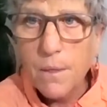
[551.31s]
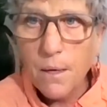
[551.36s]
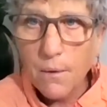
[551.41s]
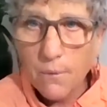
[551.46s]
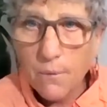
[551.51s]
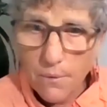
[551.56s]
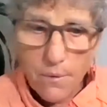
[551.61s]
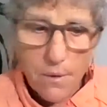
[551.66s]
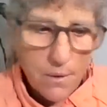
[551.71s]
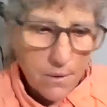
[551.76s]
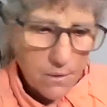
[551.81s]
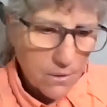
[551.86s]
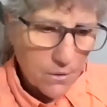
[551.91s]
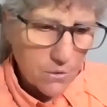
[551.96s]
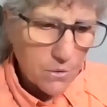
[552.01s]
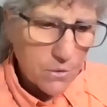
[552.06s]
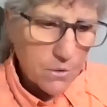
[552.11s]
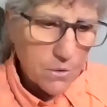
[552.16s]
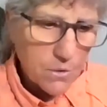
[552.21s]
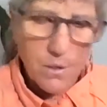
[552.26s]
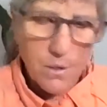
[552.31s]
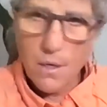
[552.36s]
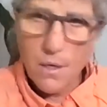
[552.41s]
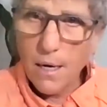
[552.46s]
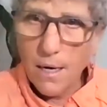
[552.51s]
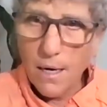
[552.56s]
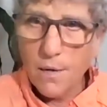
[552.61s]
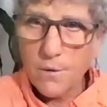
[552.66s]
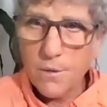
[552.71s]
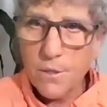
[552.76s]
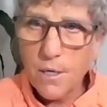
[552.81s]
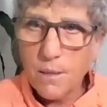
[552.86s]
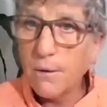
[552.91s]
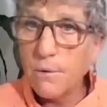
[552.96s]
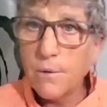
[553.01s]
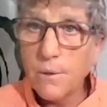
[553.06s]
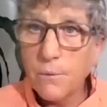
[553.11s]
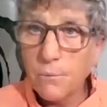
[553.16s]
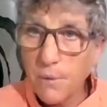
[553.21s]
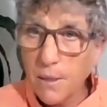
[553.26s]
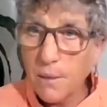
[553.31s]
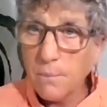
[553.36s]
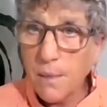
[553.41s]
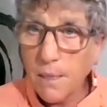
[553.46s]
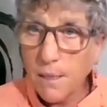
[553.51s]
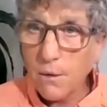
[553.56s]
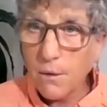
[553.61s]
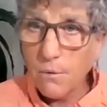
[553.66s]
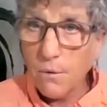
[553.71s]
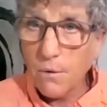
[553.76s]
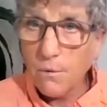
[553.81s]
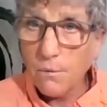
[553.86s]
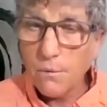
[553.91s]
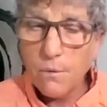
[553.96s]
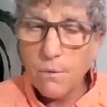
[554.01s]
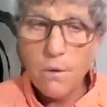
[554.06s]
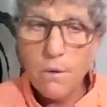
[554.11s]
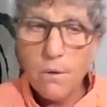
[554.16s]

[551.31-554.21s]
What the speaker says: Now, and I'll talk about that we can make our own.